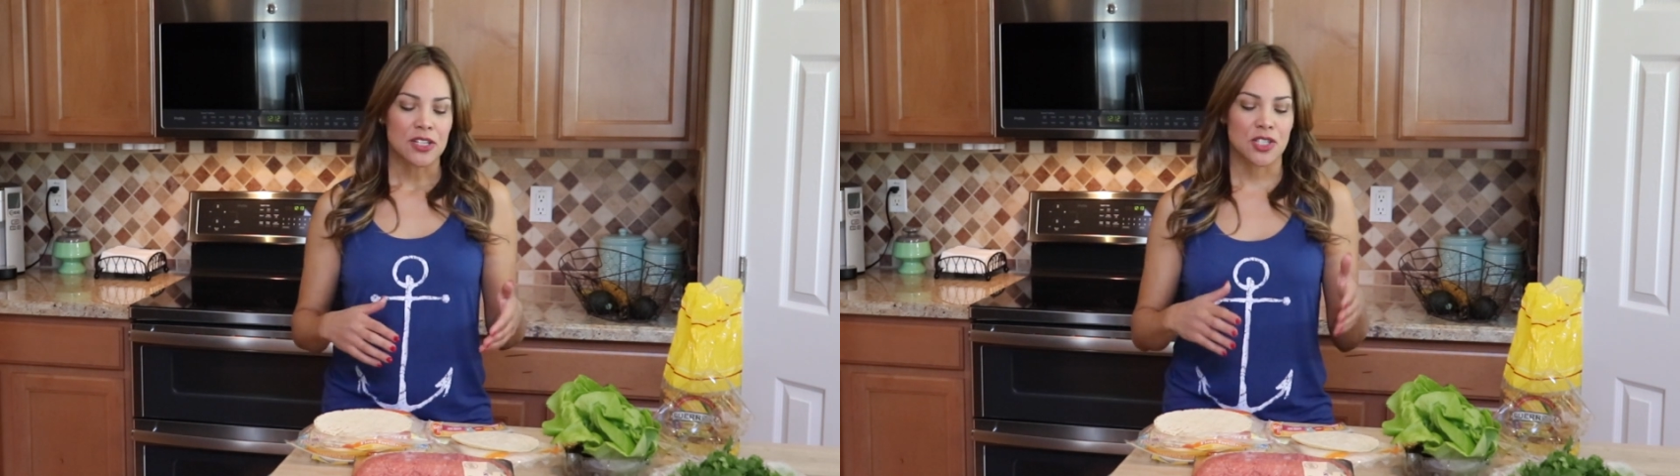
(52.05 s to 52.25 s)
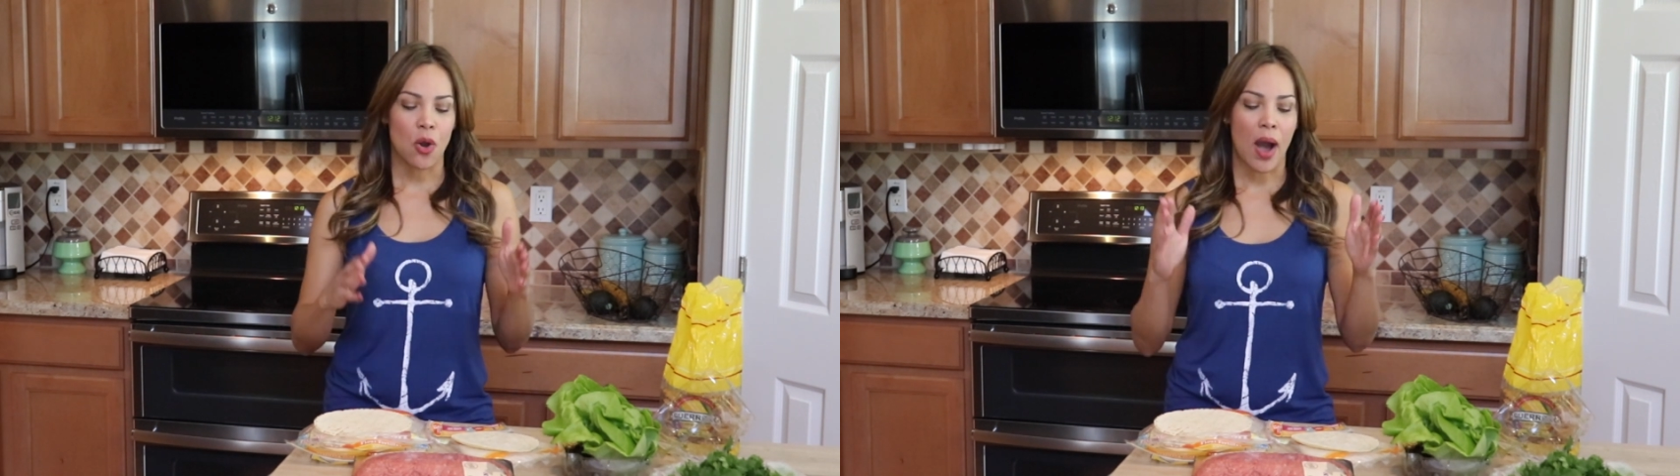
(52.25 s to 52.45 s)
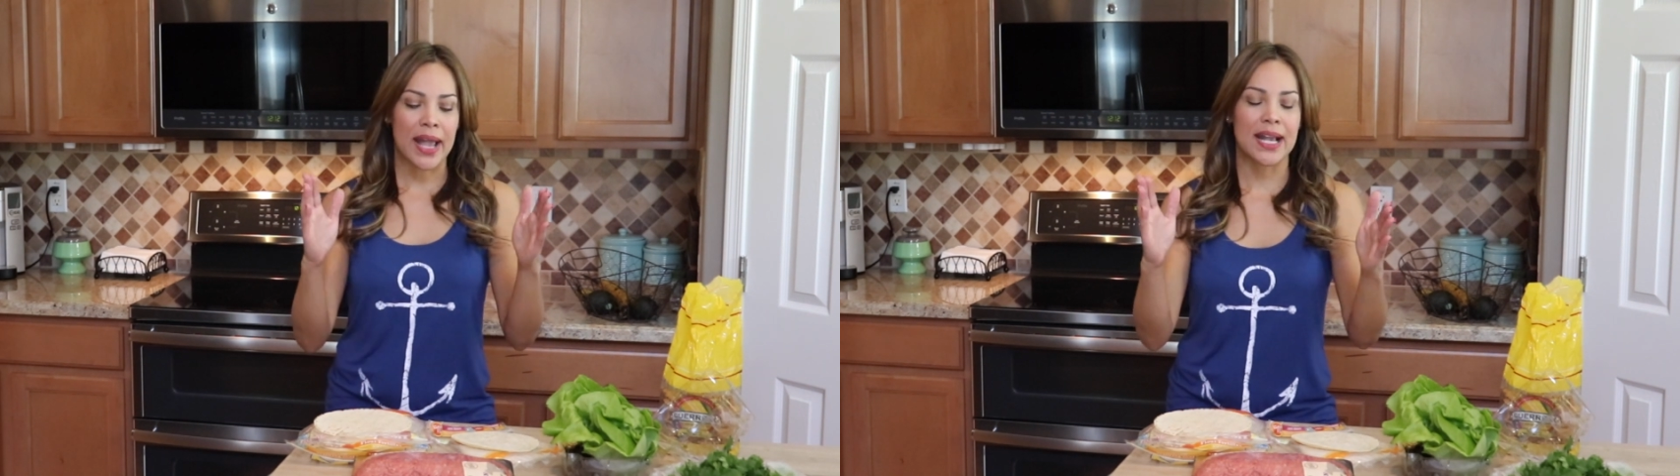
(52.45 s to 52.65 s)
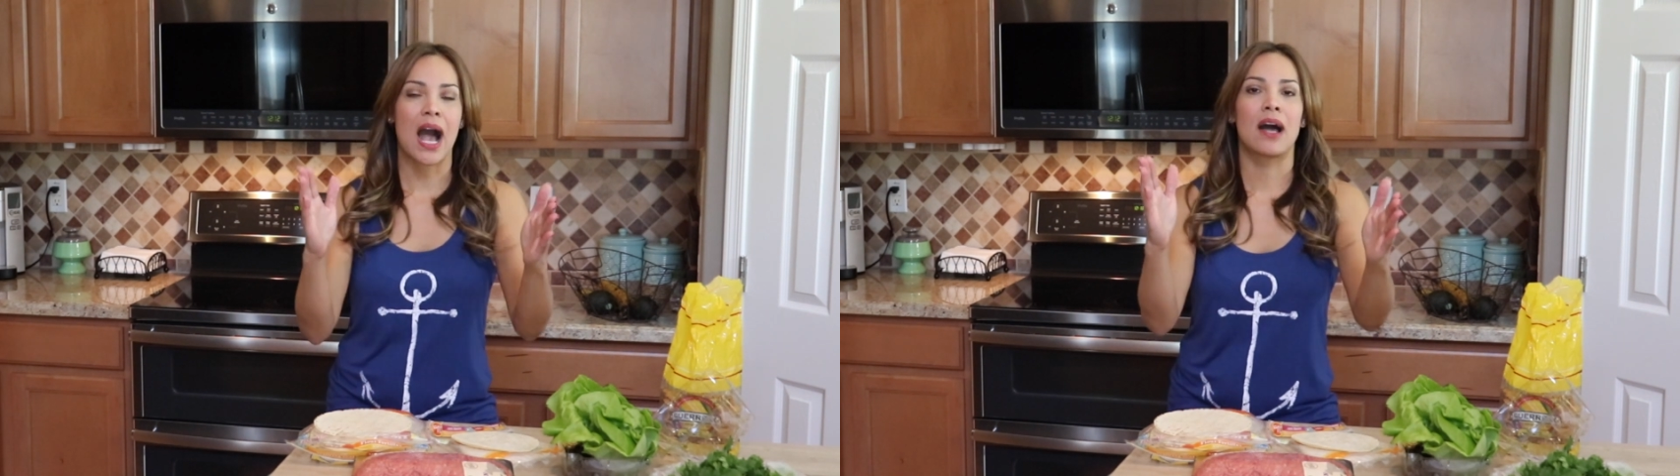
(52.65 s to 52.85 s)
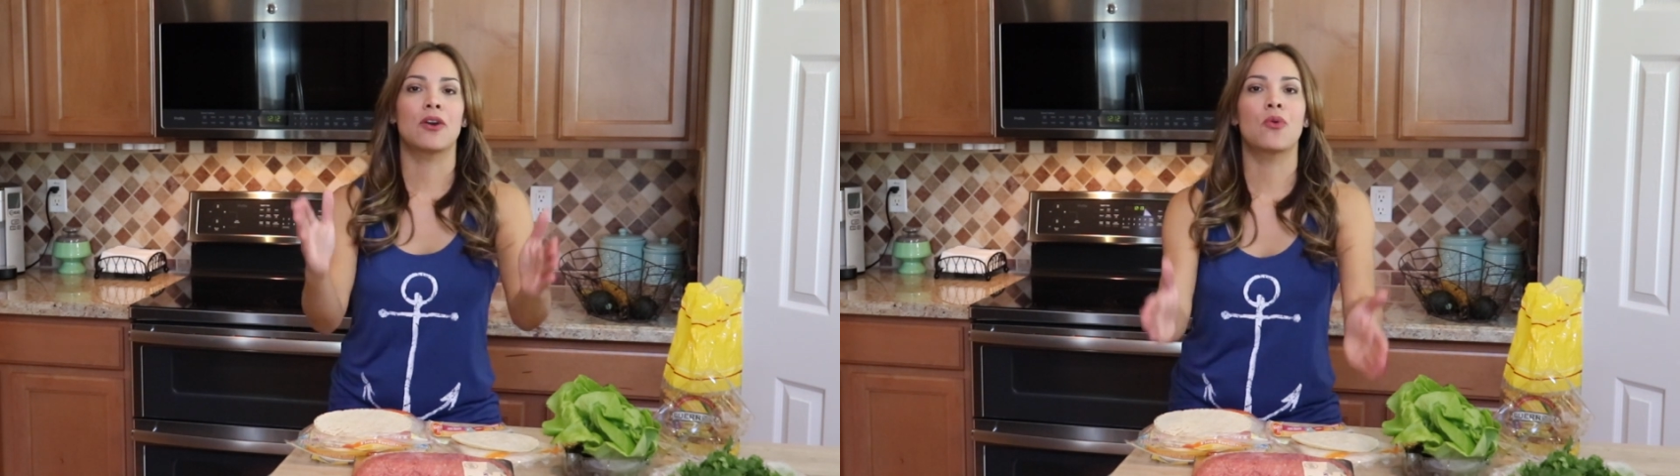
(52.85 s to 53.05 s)
So I
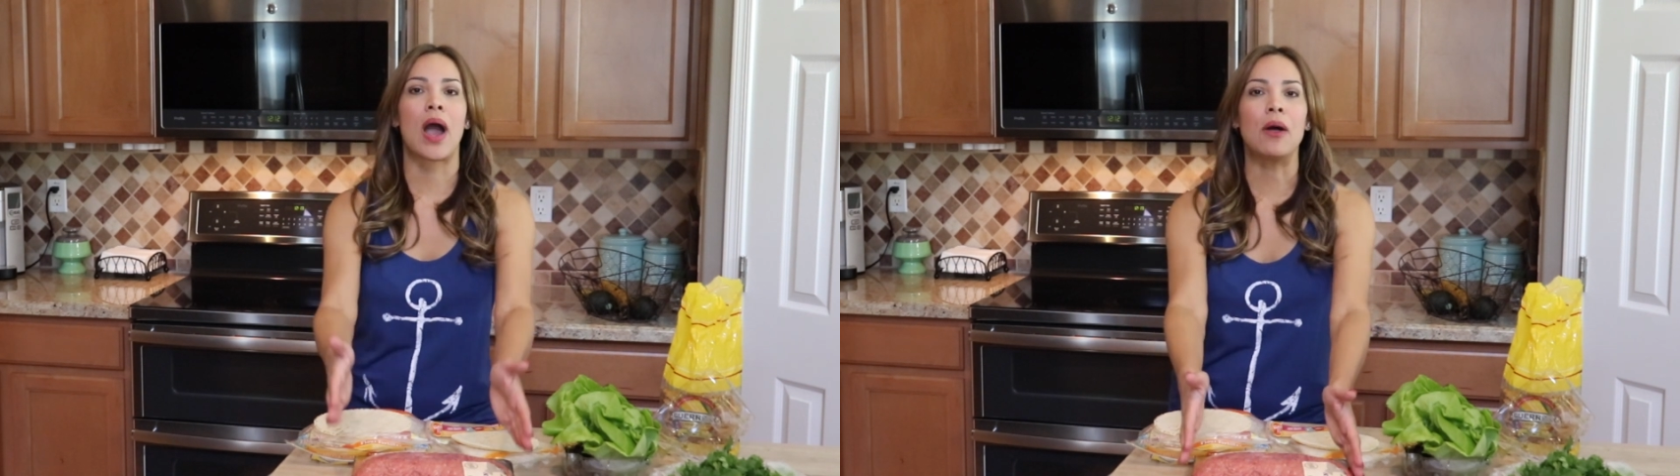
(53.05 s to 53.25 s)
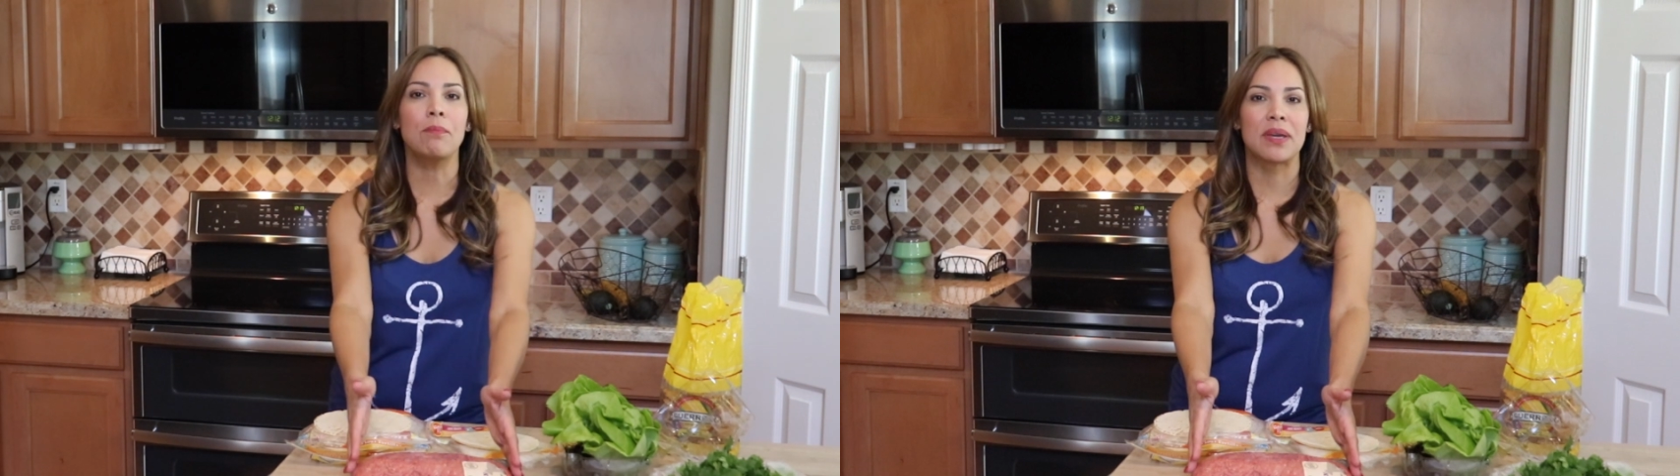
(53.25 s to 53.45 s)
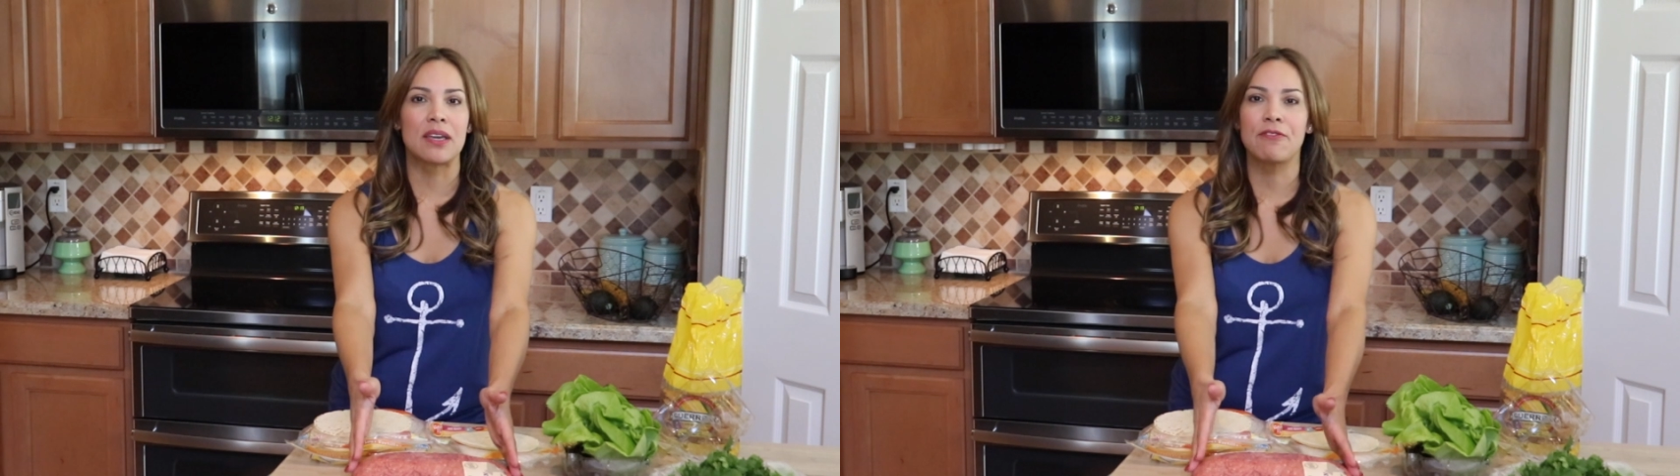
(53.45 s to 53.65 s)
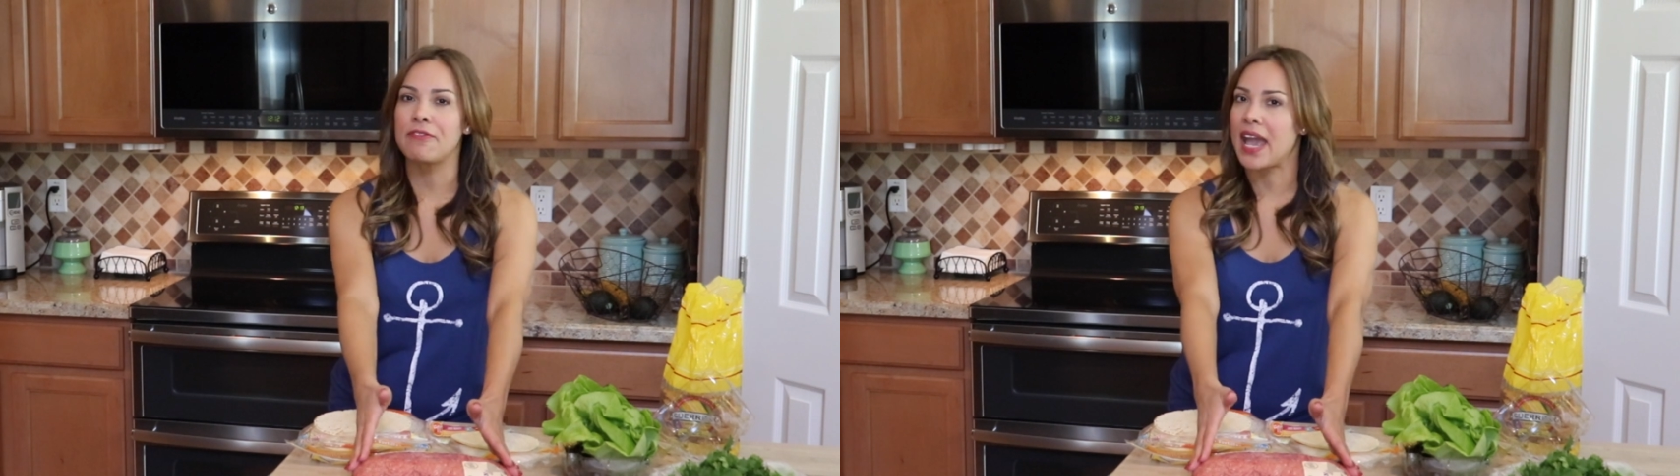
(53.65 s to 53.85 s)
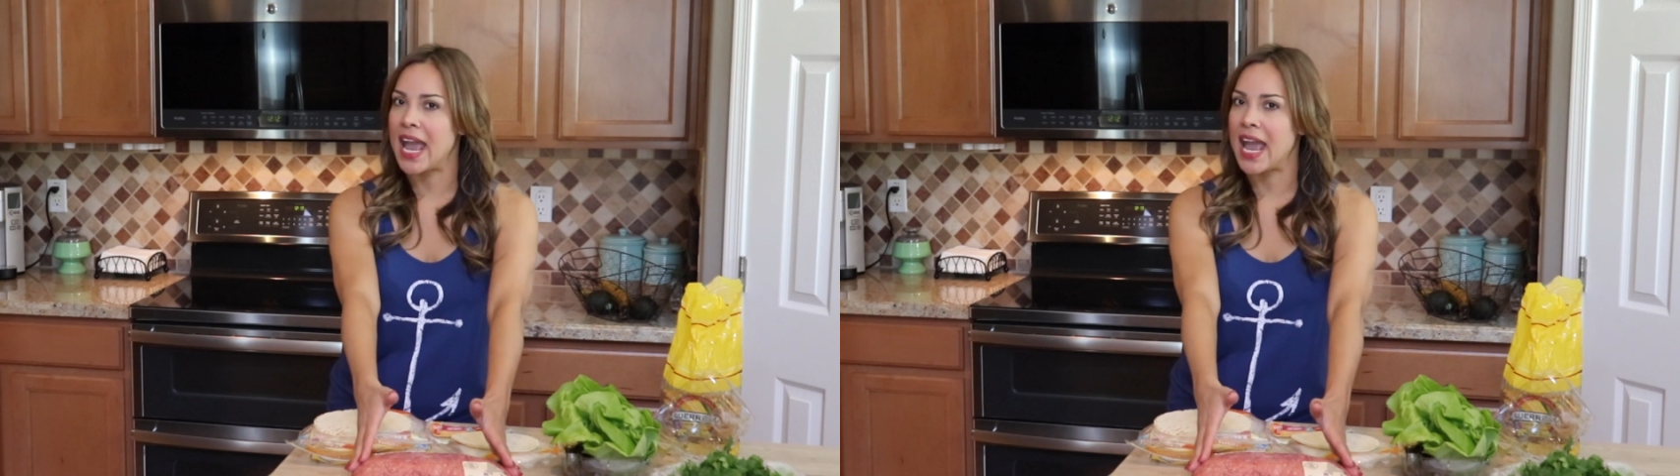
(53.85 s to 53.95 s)
got ground beef,